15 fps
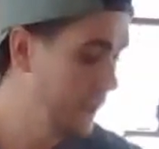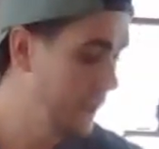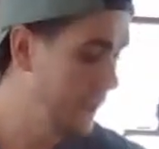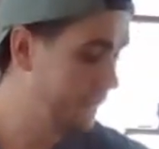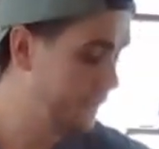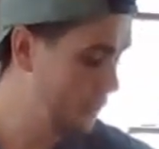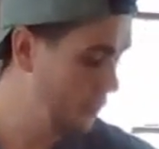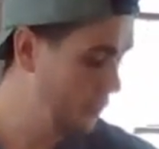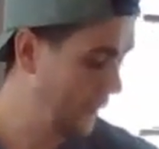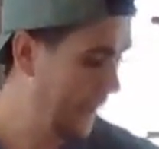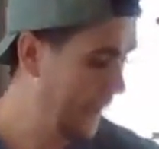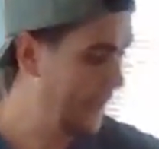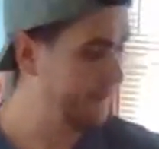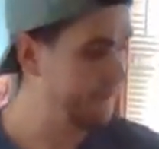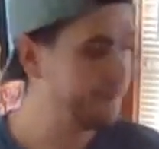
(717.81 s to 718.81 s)
And if you
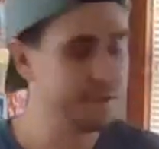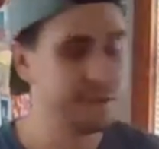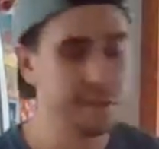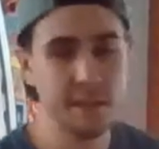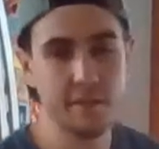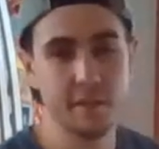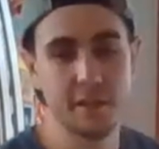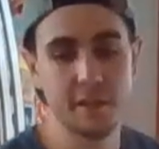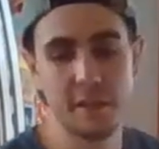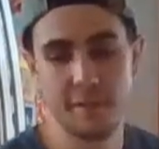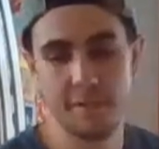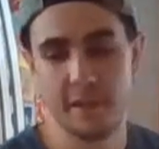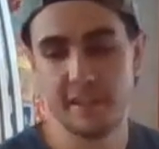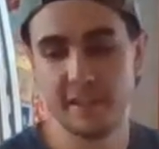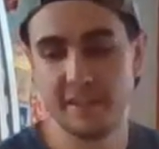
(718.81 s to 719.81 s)
have seen the
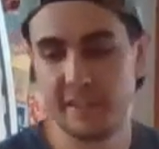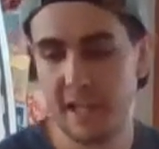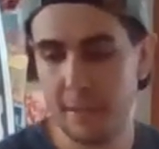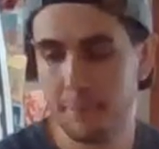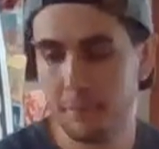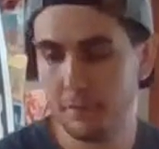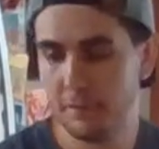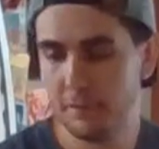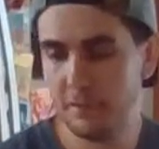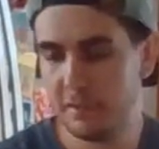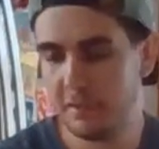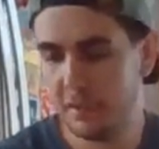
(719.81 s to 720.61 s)
different examples